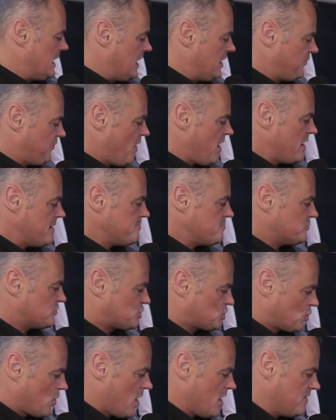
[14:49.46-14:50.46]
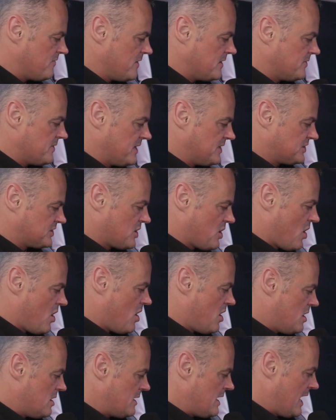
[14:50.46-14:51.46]
If I'm driving this
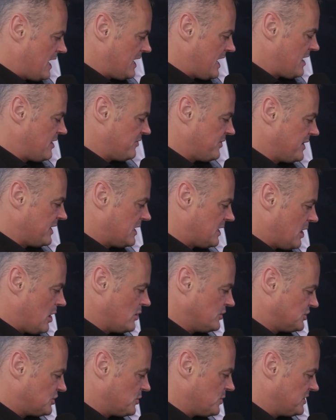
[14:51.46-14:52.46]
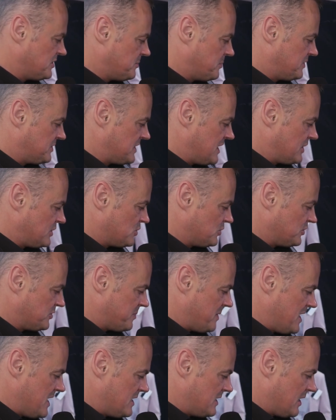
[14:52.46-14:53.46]
car at anything close to its potential
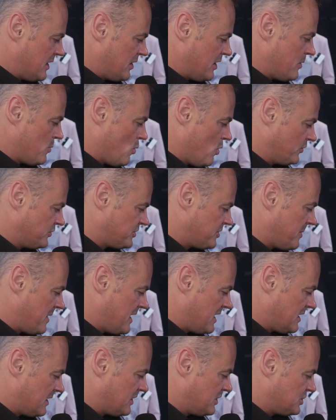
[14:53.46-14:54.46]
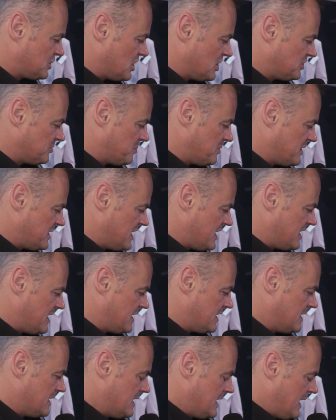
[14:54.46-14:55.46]
speed and I want to make an adjustment in
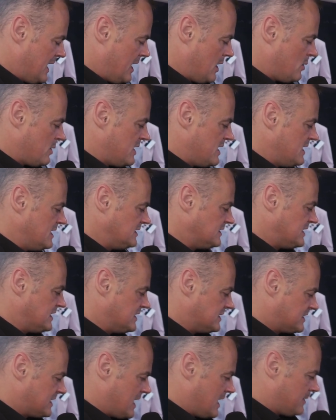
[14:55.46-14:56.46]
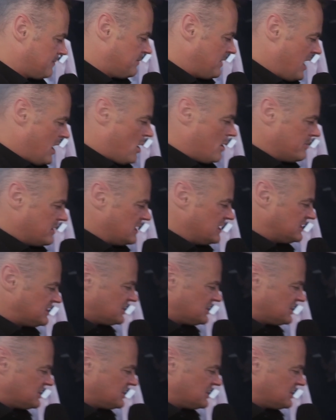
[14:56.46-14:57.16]
it, How easy is that? Now, I'm going to